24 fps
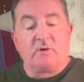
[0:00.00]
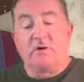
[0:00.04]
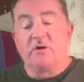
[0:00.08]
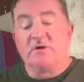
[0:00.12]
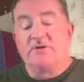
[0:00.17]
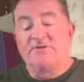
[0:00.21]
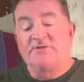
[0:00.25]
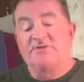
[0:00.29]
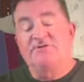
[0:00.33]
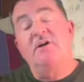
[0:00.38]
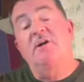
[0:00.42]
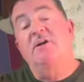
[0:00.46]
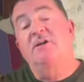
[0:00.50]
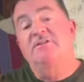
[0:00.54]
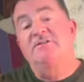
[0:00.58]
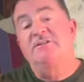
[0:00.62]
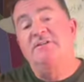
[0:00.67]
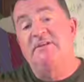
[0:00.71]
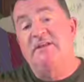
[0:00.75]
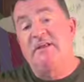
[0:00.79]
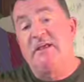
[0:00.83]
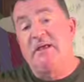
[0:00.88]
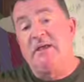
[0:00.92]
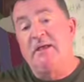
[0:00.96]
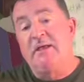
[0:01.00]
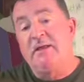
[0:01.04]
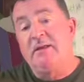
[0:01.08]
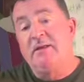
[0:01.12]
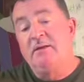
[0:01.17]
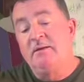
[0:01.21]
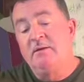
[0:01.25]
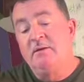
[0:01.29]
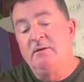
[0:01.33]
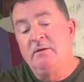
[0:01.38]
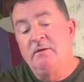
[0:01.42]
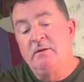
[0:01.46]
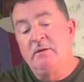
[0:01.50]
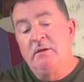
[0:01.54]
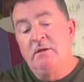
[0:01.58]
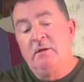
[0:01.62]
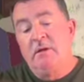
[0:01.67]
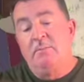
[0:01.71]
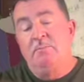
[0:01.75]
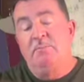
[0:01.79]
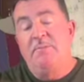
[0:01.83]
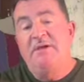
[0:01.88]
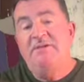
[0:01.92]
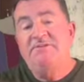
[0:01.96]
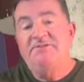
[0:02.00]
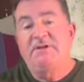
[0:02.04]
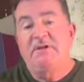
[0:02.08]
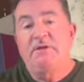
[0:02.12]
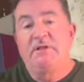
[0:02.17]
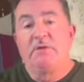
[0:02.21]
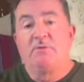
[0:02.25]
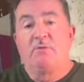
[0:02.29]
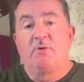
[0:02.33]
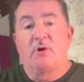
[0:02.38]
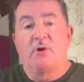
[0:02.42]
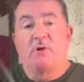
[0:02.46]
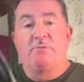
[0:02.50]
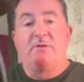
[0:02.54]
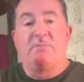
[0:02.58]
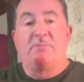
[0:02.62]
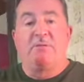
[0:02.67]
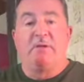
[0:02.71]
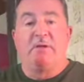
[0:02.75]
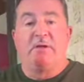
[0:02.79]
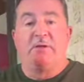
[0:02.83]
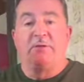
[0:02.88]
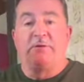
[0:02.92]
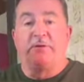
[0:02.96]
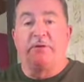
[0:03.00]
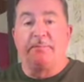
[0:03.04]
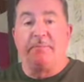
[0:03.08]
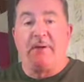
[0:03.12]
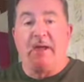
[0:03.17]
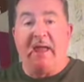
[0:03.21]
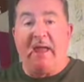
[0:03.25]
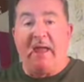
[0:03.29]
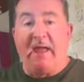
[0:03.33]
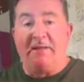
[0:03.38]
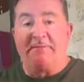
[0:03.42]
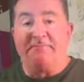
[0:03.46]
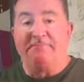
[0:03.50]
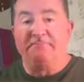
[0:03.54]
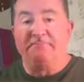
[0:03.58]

going to start today. Basically, we're going to be playing on a pad.